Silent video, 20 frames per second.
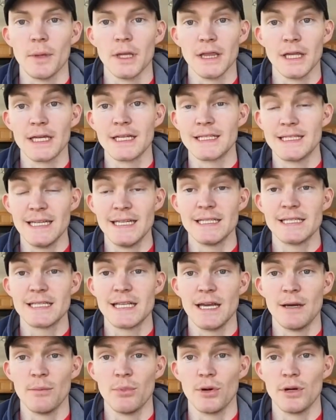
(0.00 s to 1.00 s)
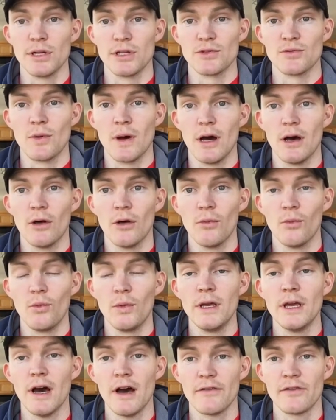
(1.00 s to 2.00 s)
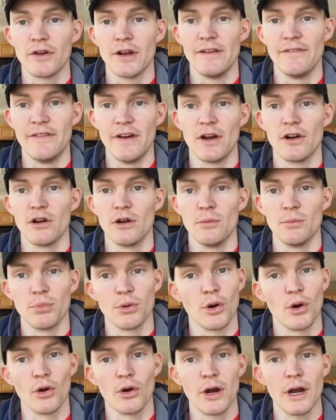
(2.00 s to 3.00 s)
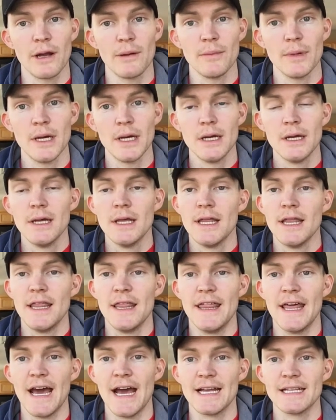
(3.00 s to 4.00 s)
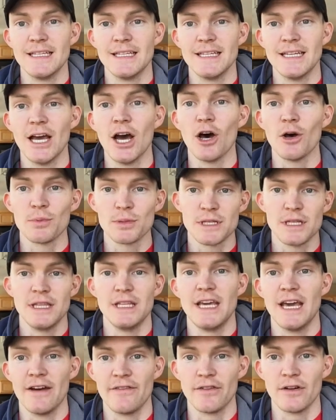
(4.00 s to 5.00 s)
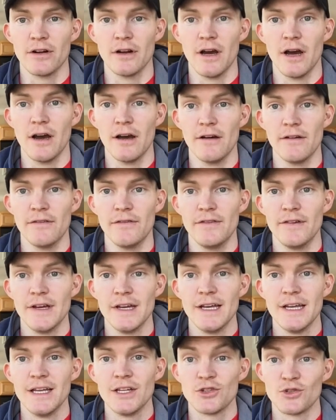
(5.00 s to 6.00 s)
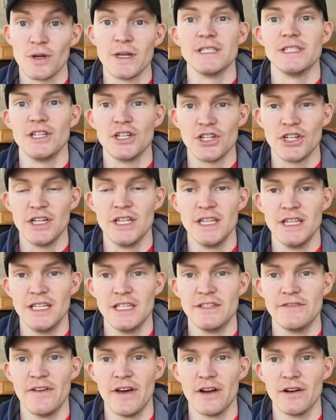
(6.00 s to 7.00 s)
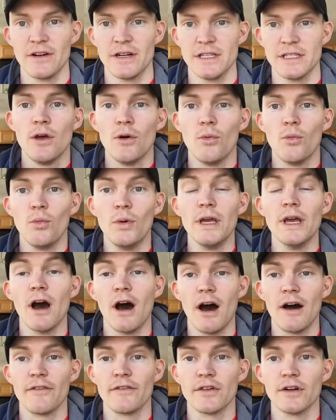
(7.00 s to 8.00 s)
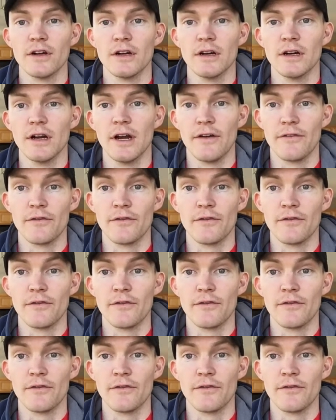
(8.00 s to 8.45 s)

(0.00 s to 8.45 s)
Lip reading: a LinkedIn standpoint as well, we offer a veteran program that helps in the effort of transitioning these veterans. We offer a